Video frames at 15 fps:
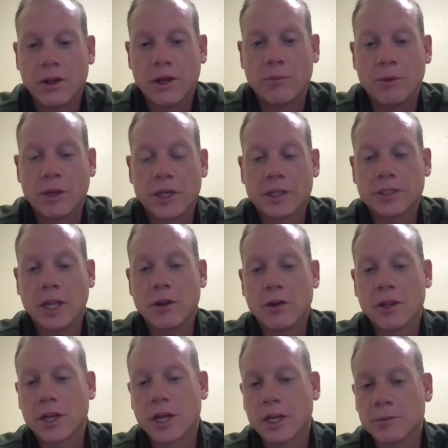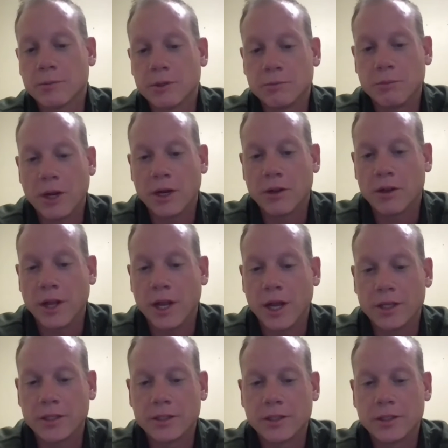because they know the customers better than
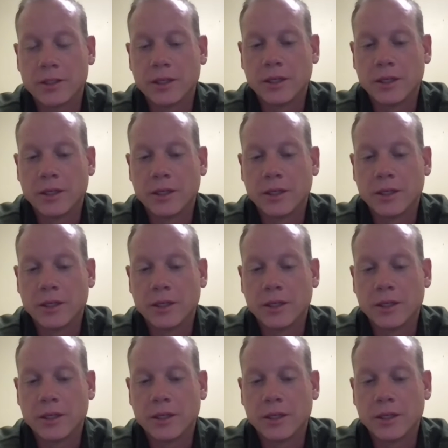us,